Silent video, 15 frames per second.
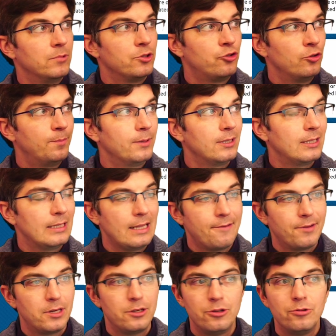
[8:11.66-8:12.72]
Drupal
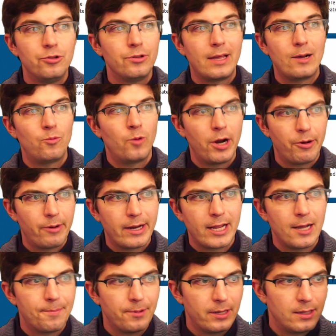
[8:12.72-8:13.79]
11, you do that wiring
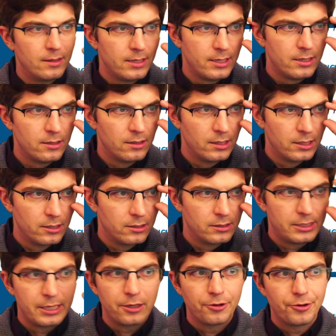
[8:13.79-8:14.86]
up in the uh,
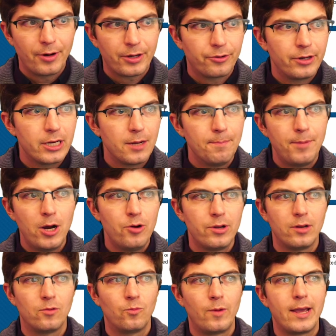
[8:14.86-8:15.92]
single directory
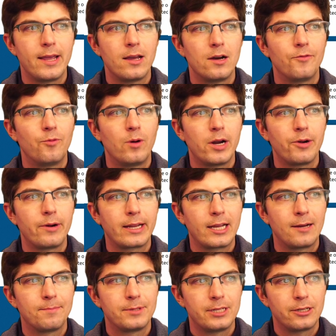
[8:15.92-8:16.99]
component way of wiring
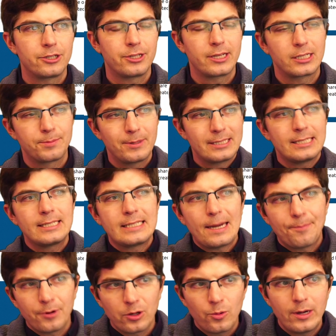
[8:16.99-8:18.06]
up such things. But it's a
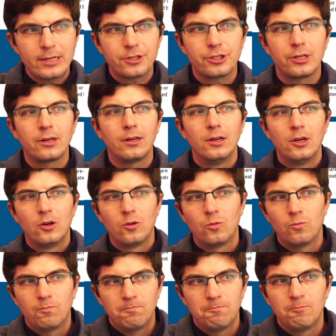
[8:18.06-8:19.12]
separate question.
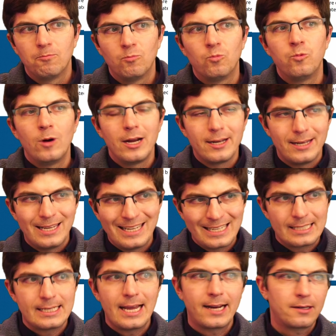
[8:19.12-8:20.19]
What
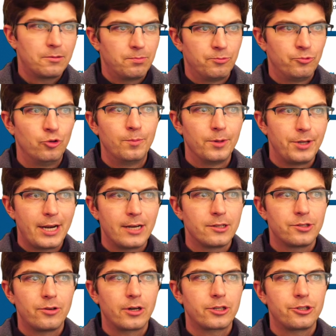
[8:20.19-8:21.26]
exact Drupal data
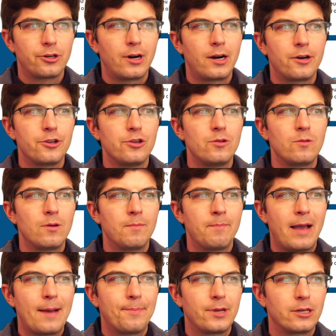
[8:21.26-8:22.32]
structure are you
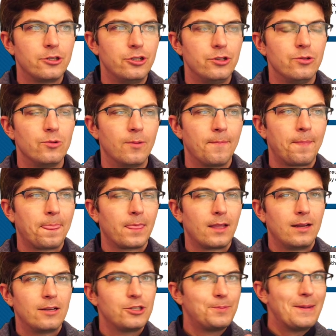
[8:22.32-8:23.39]
mapping to?
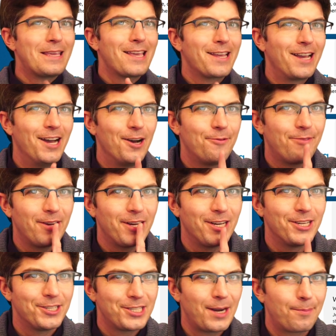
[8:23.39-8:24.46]
Now, speaking of uh,
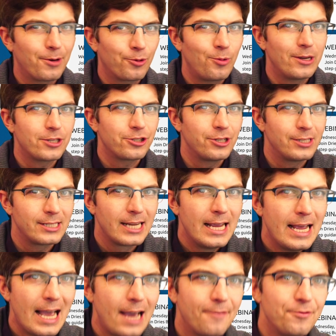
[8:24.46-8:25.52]
separate questions,
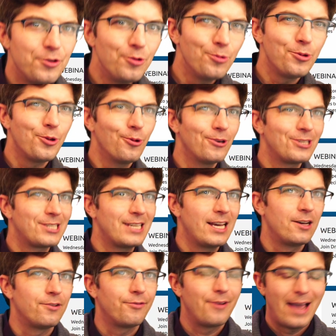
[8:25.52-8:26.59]
have you
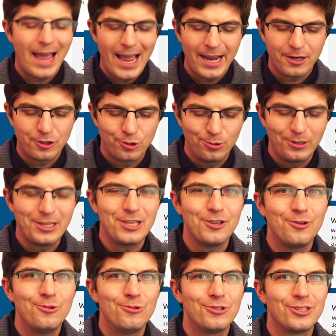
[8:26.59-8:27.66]
yourself actually
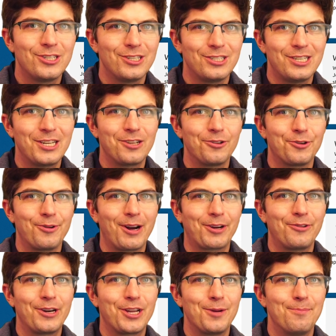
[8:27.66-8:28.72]
used single
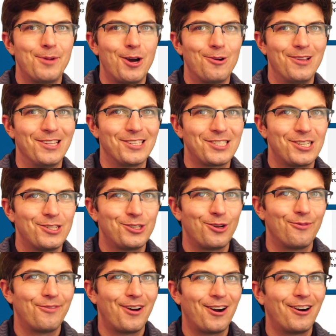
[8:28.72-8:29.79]
directory components
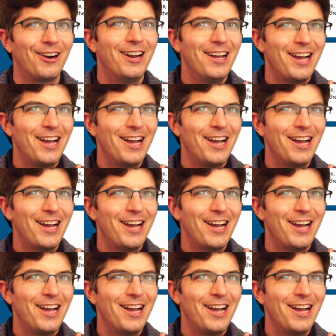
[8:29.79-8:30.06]
so far?